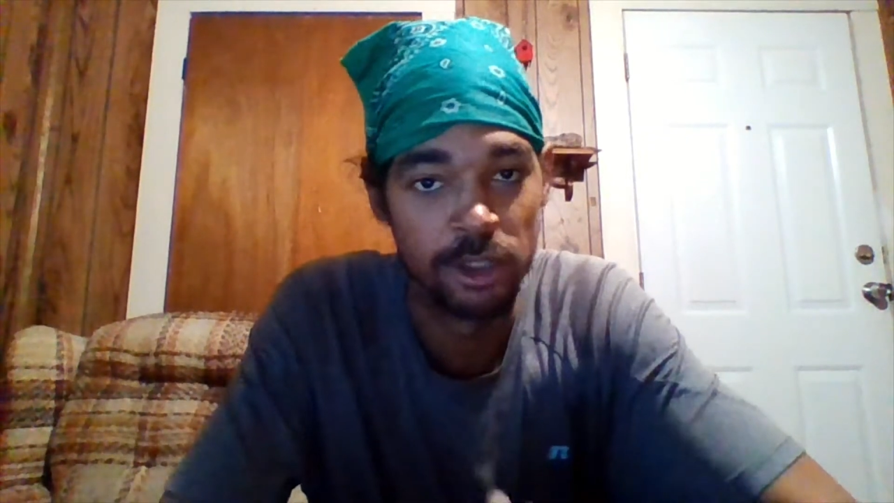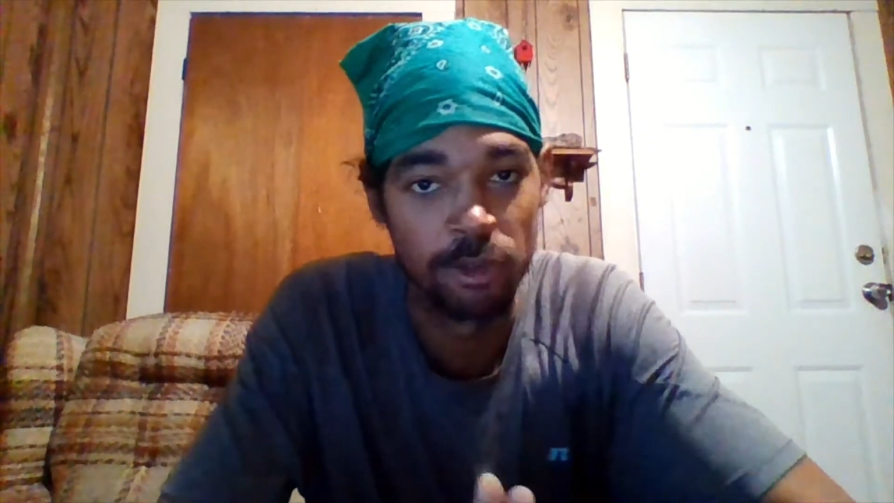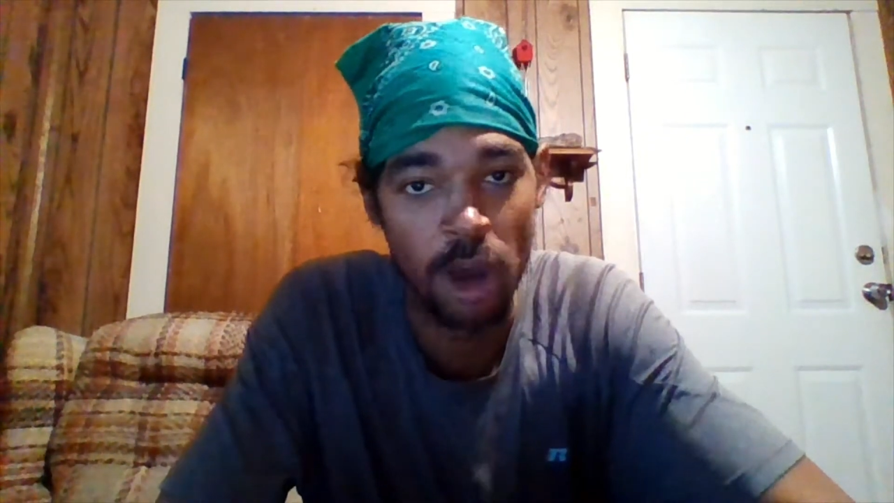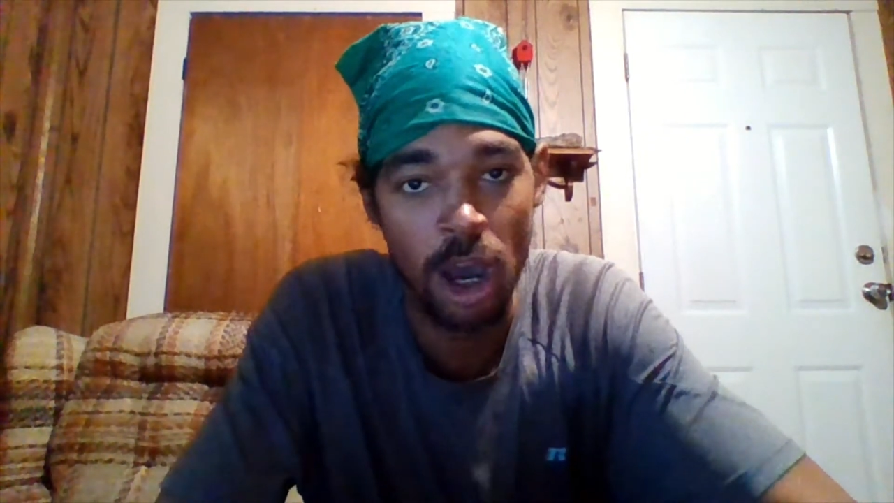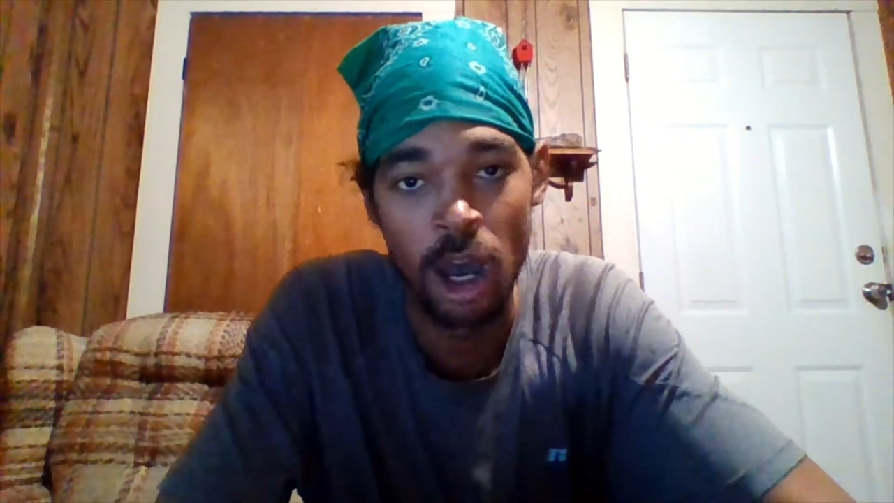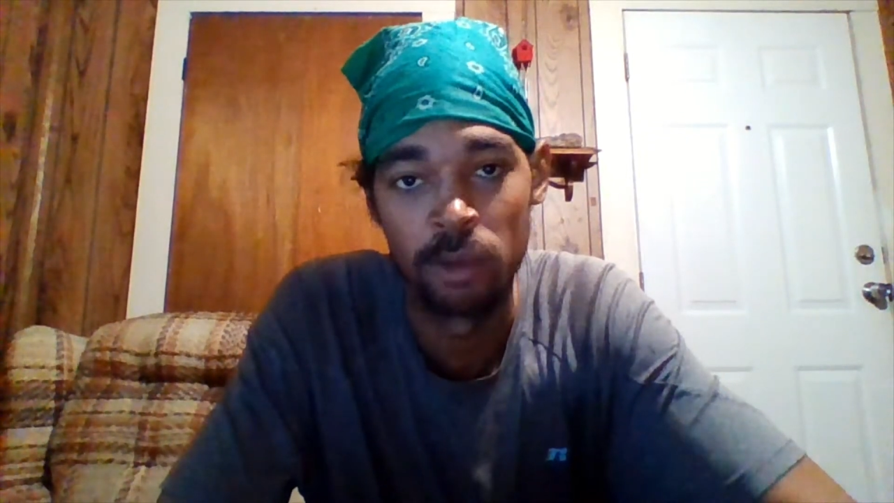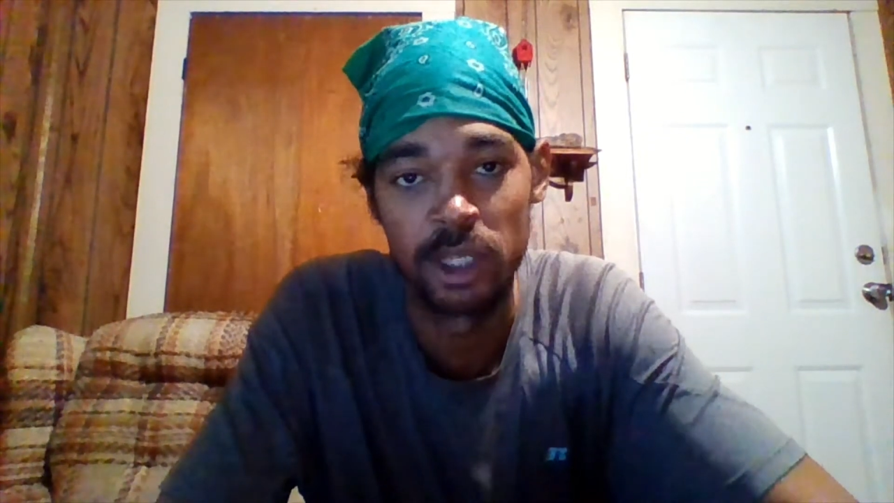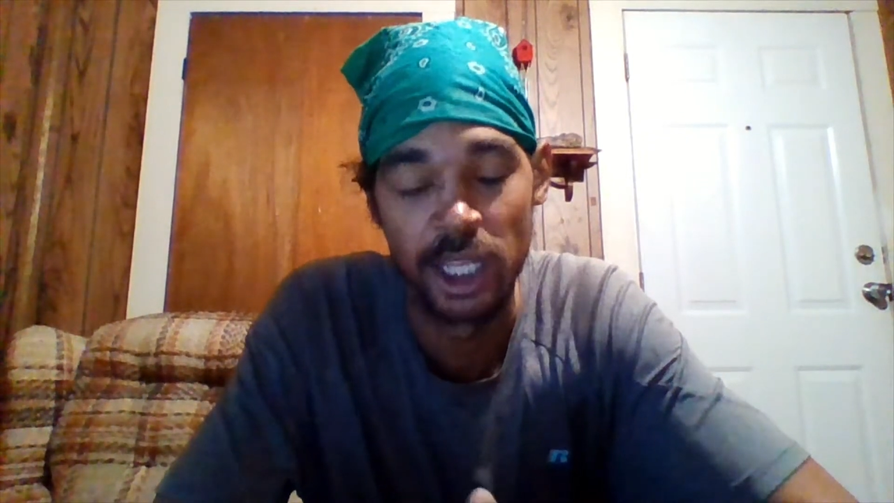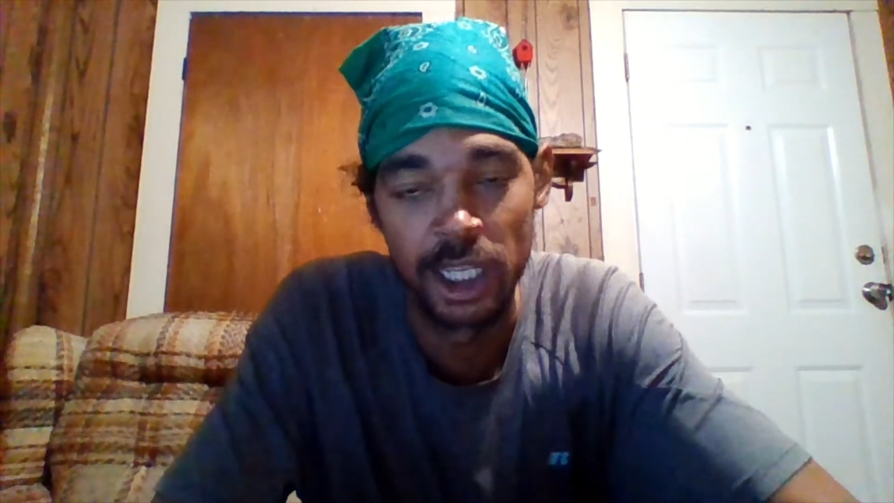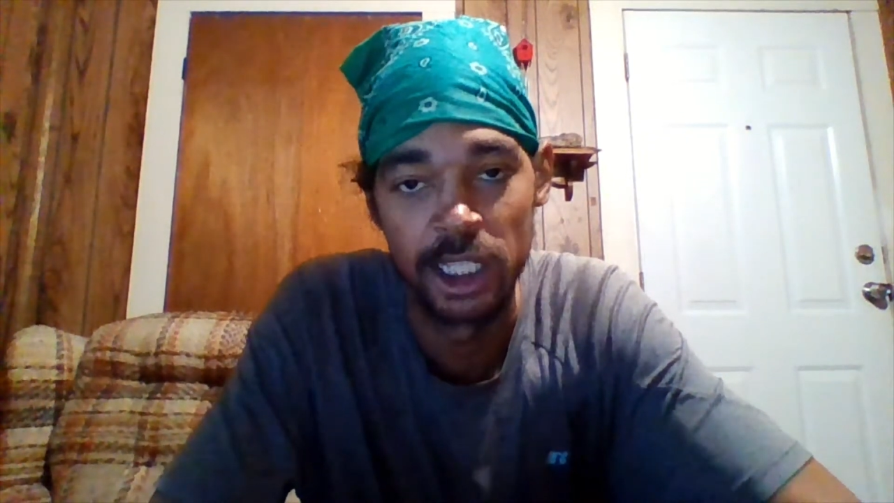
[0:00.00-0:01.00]
involved
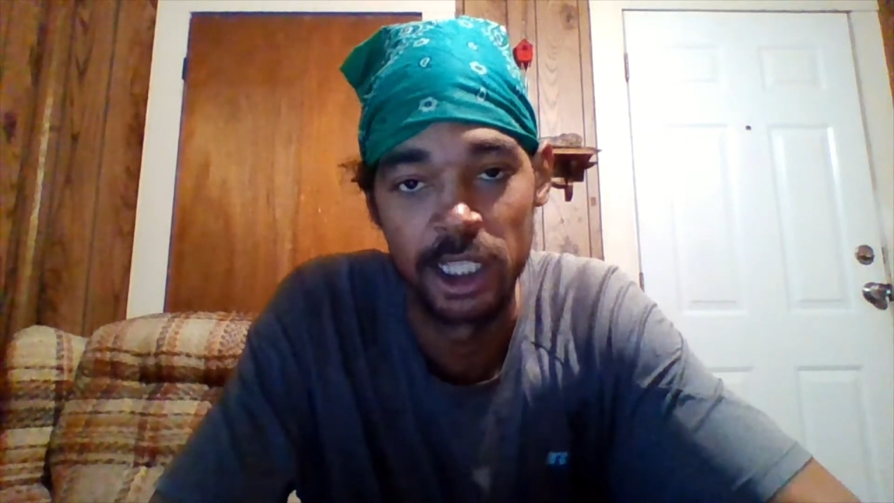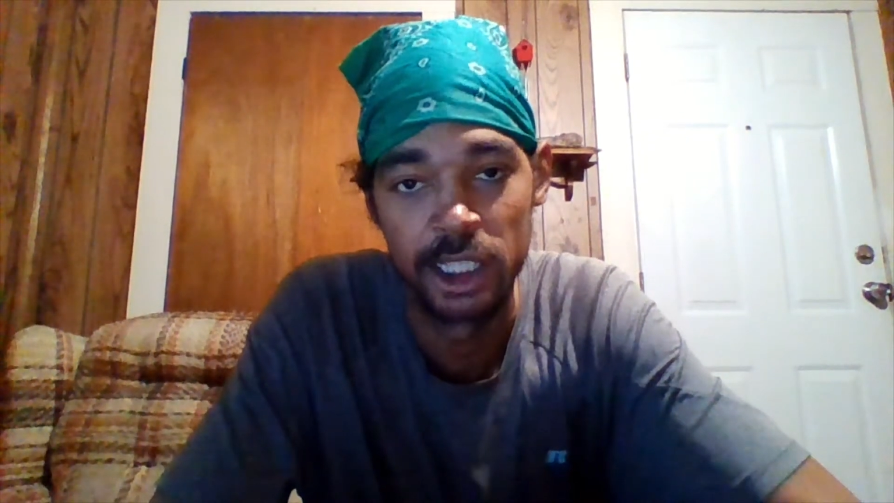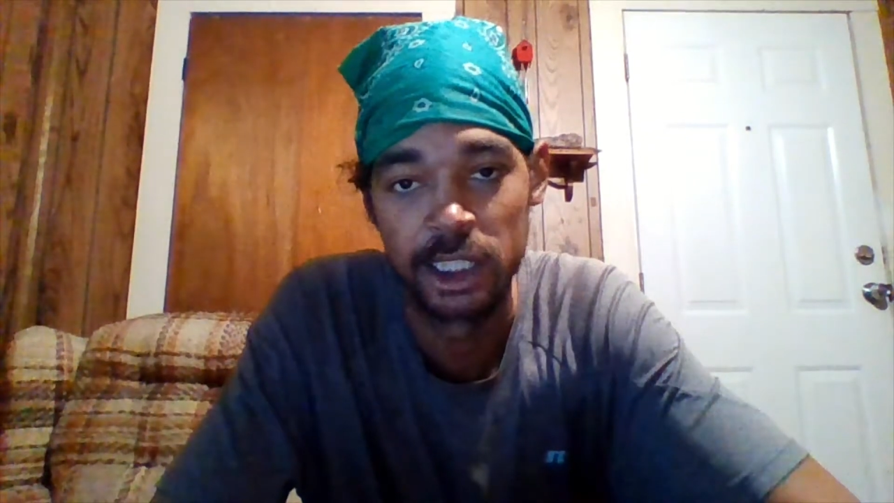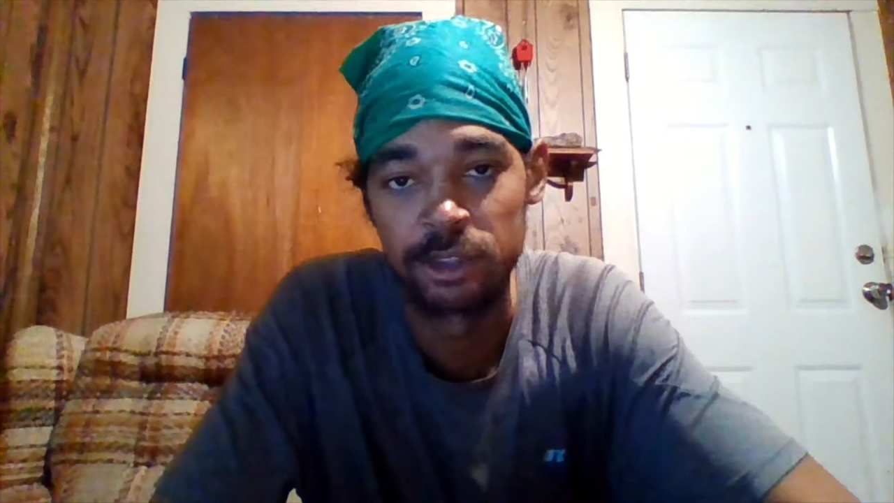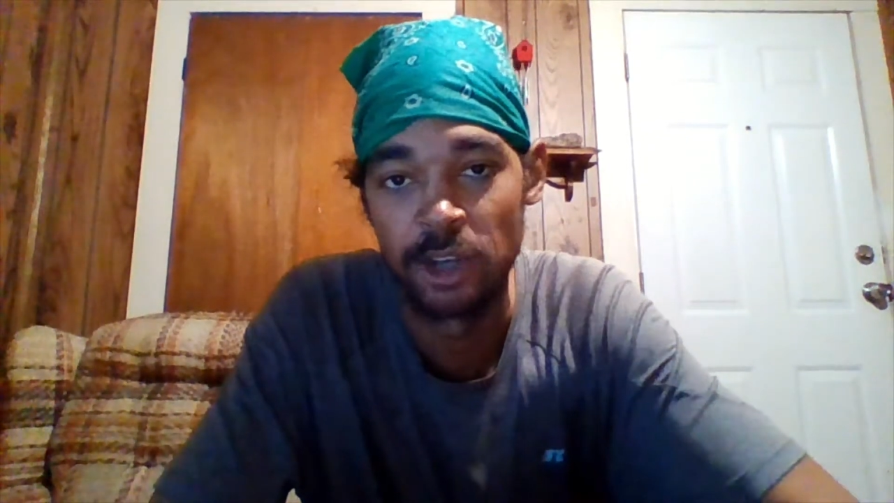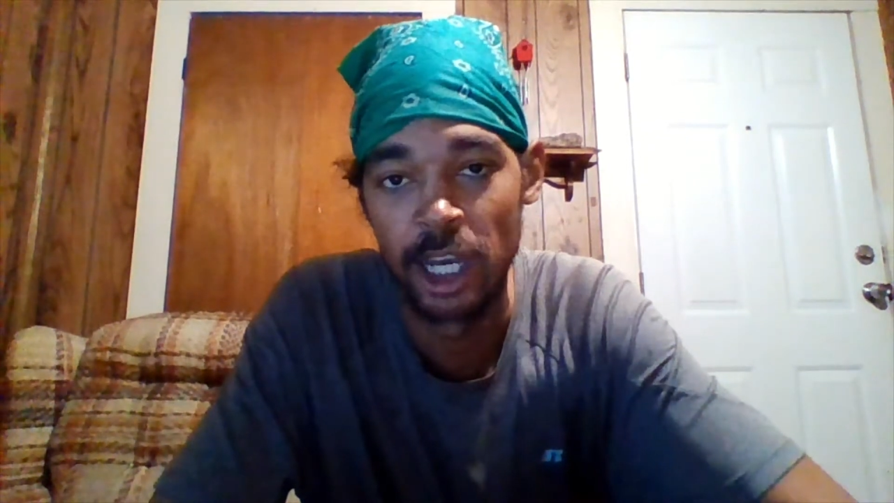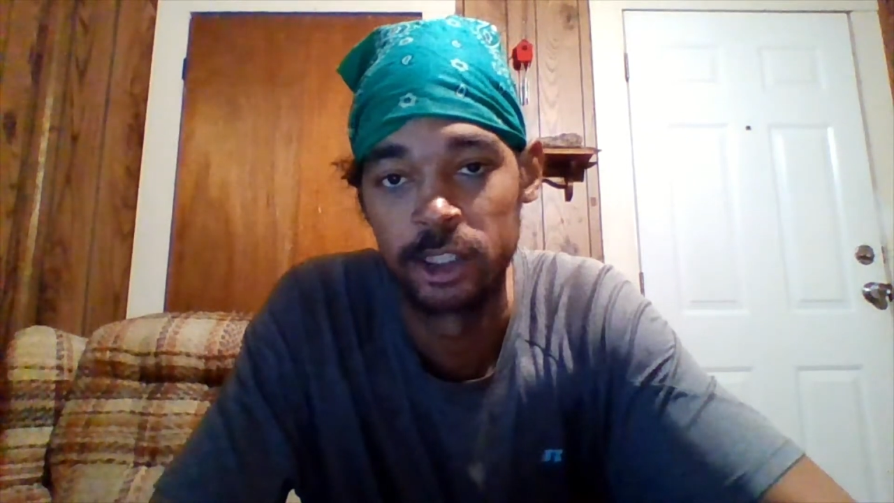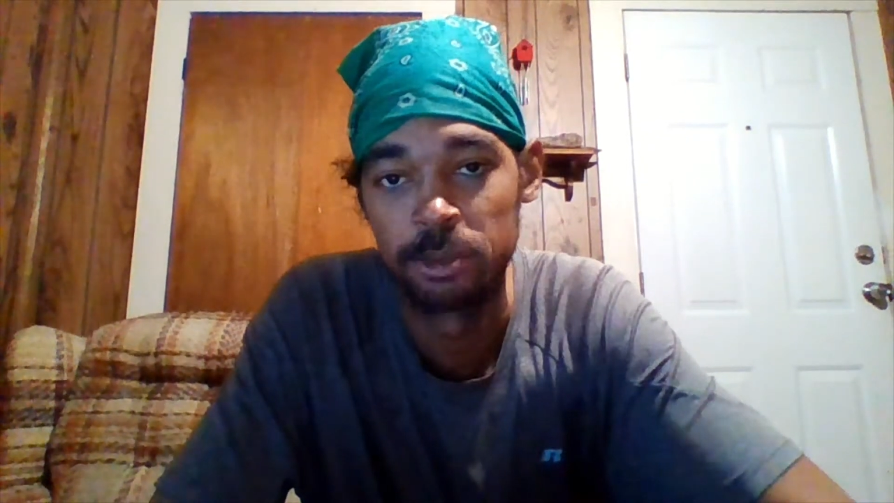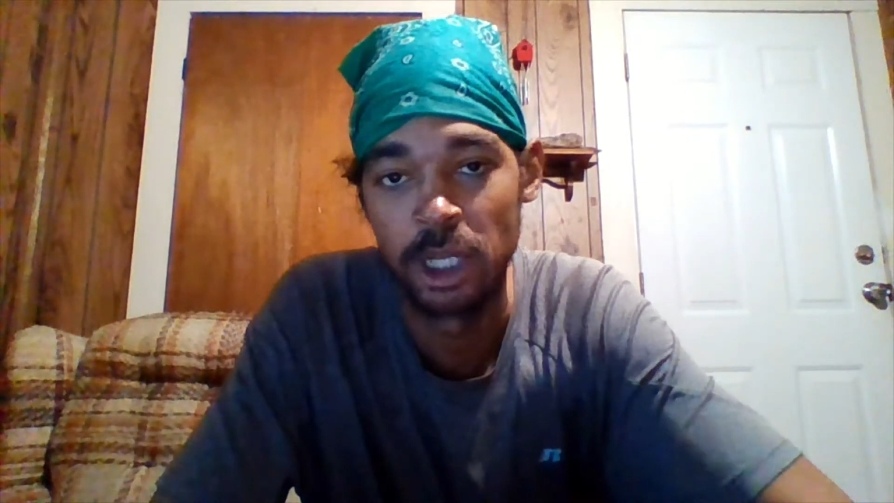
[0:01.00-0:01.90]
in any of these fighters,